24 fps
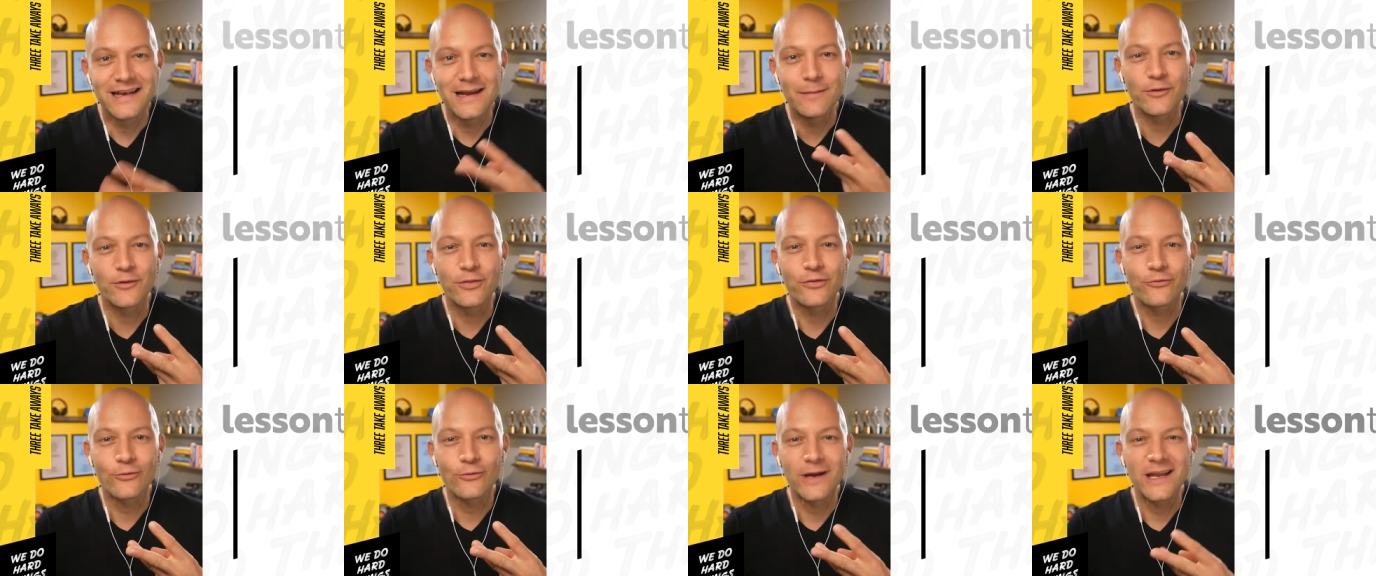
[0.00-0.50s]

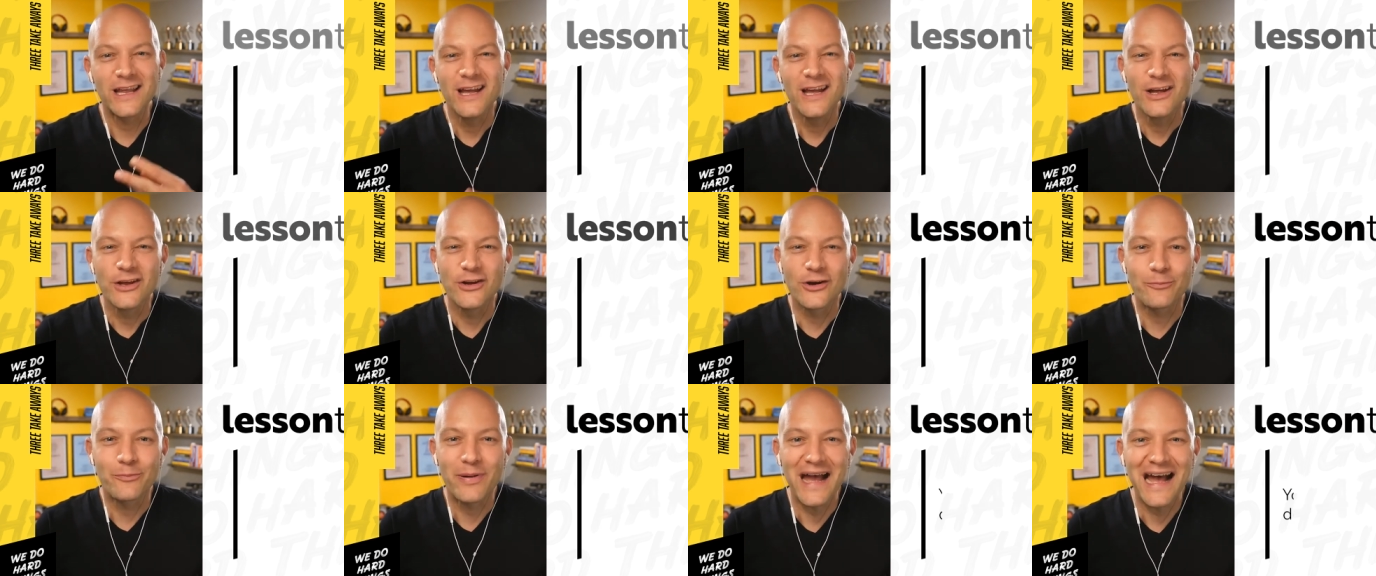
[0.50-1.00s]
Number three,
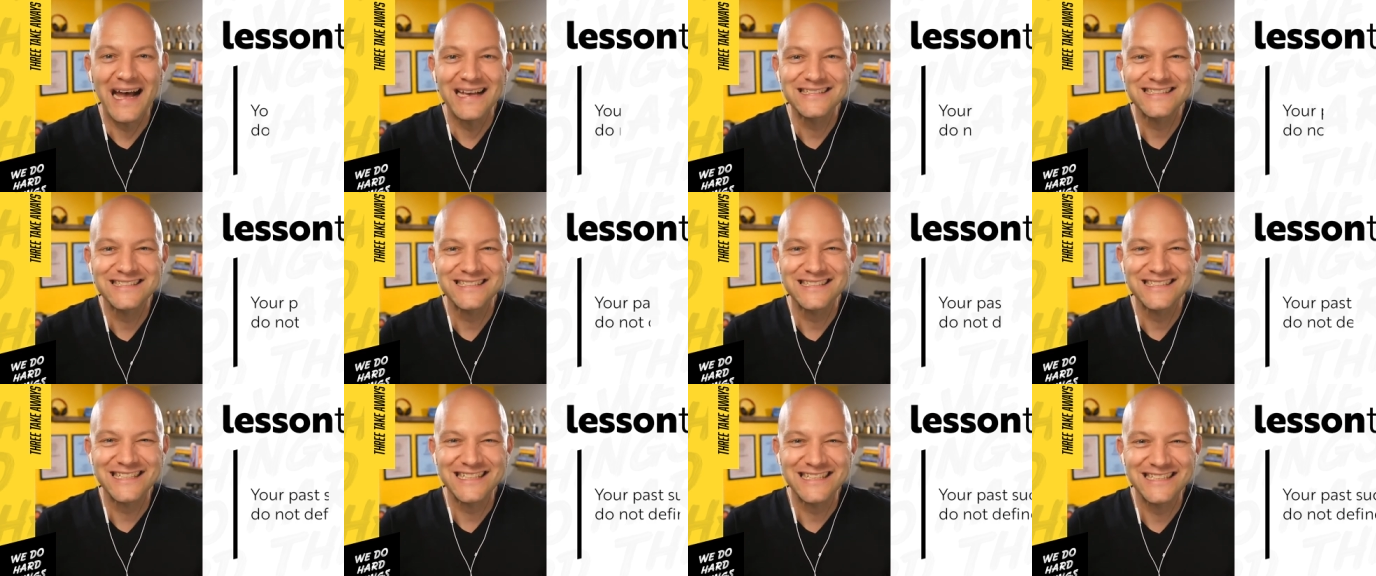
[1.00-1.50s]
your
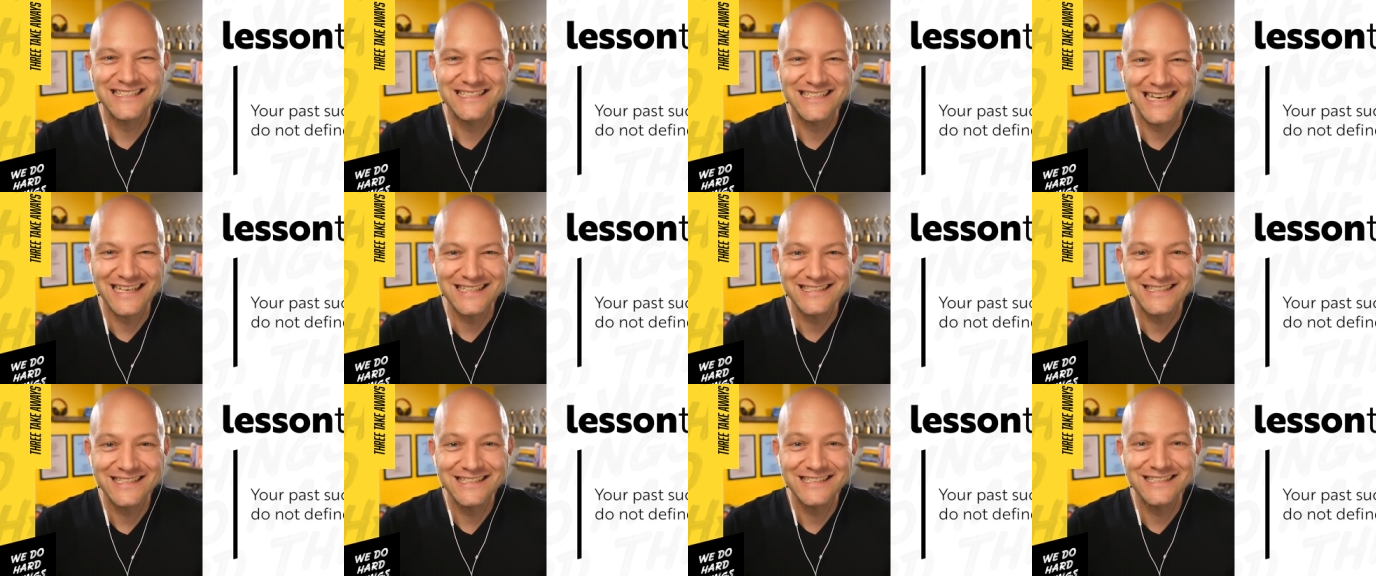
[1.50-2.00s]
past
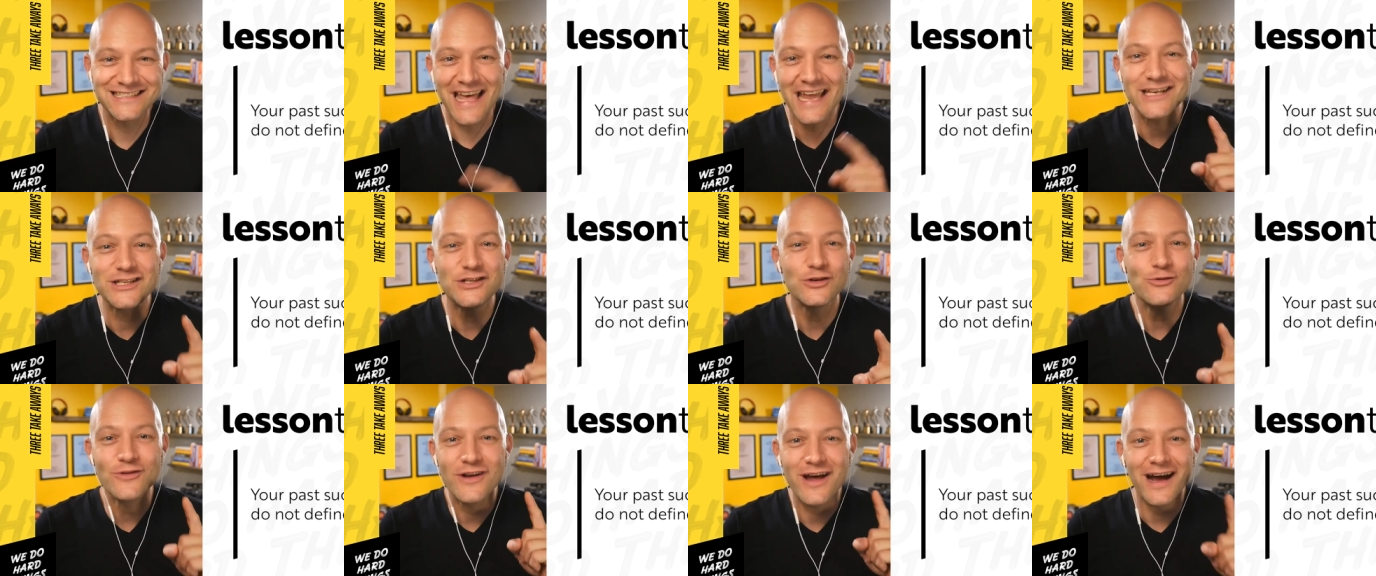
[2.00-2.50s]
successes,
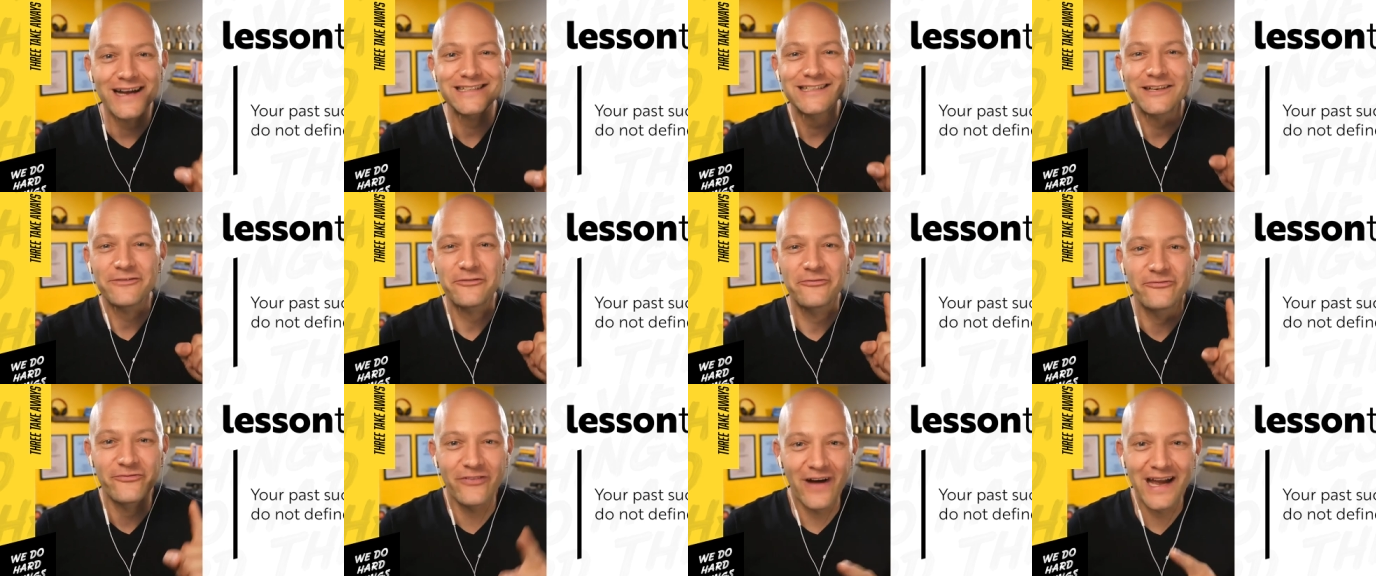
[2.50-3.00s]
they do not
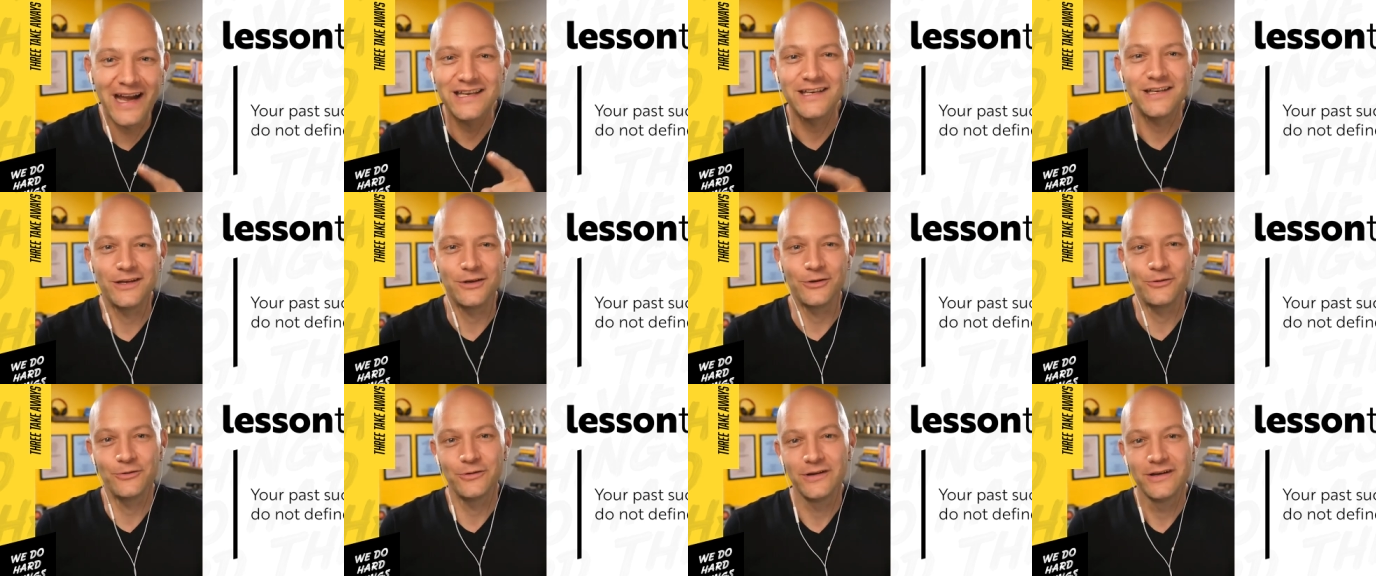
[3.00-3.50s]
define
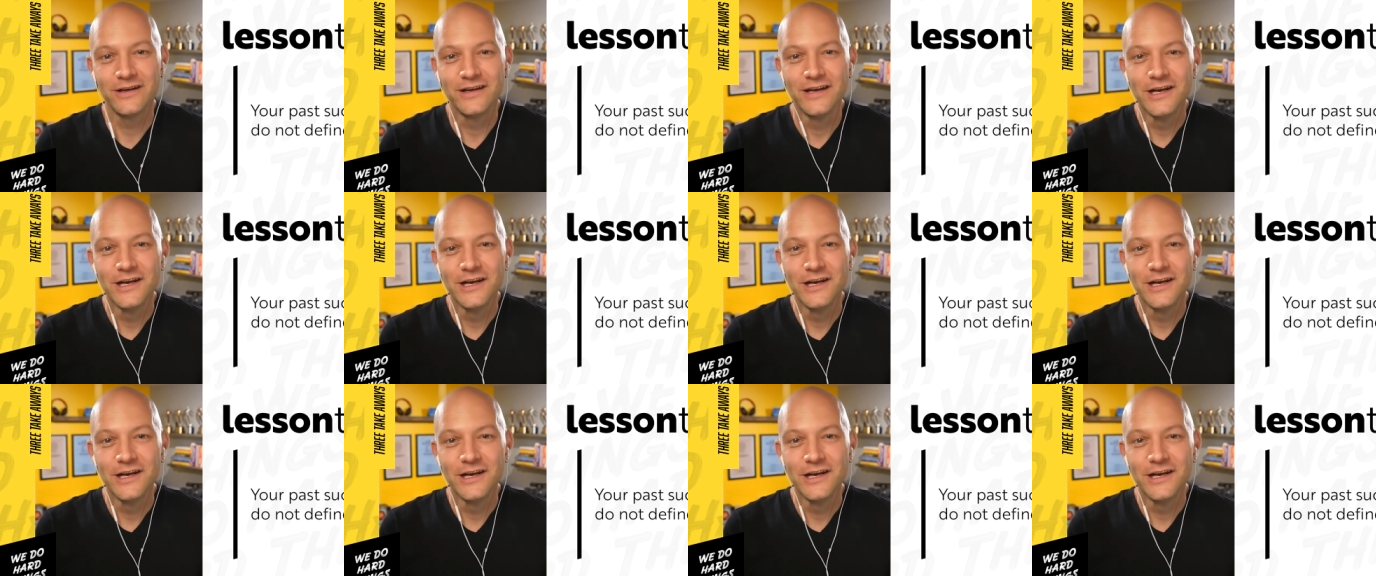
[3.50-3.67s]
you.